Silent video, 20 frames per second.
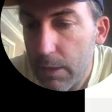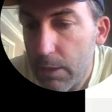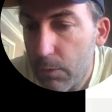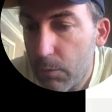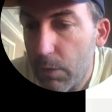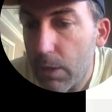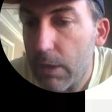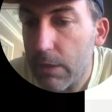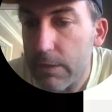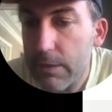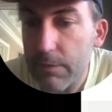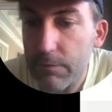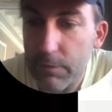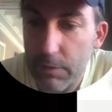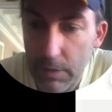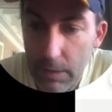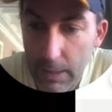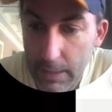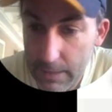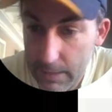relative
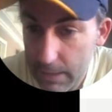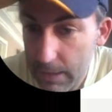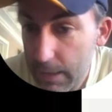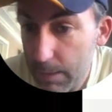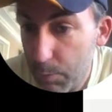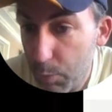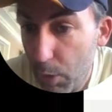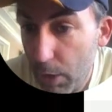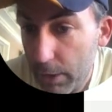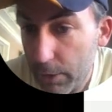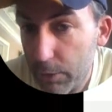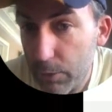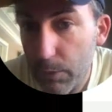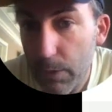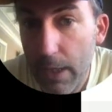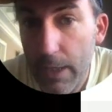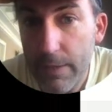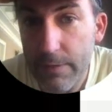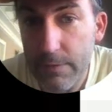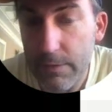to like the Deepwater
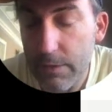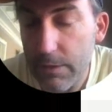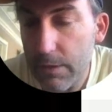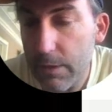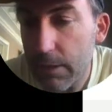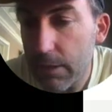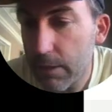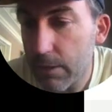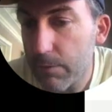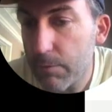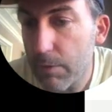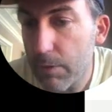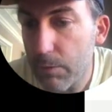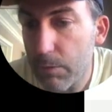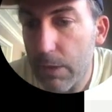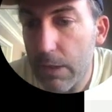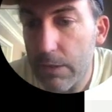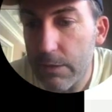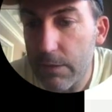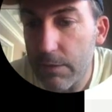Horizon, a
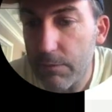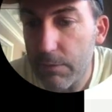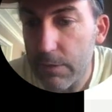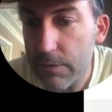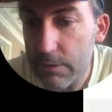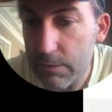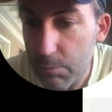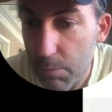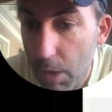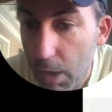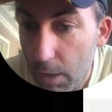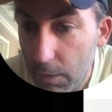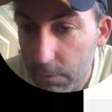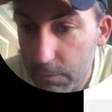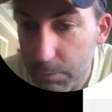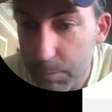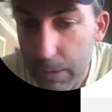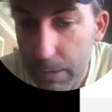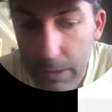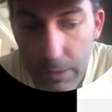relatively small
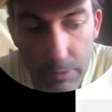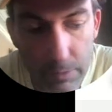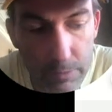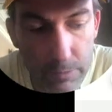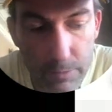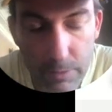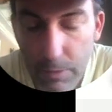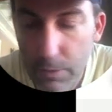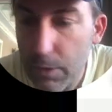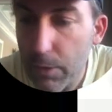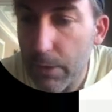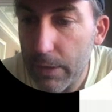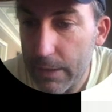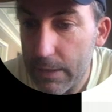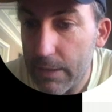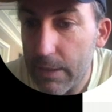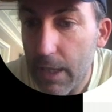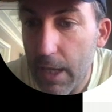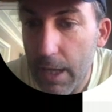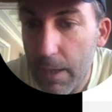spill, though at the
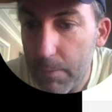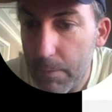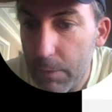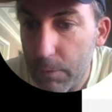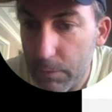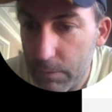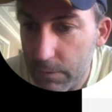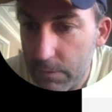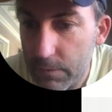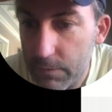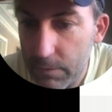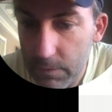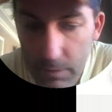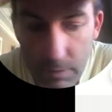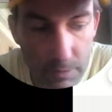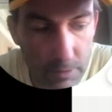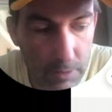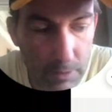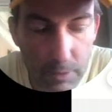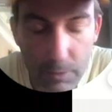time it was,
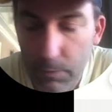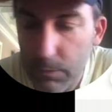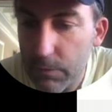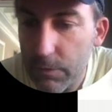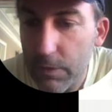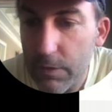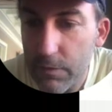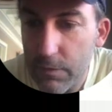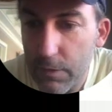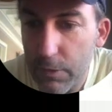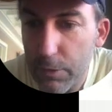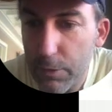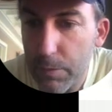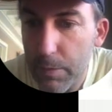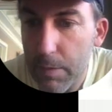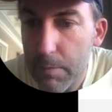it was considered to be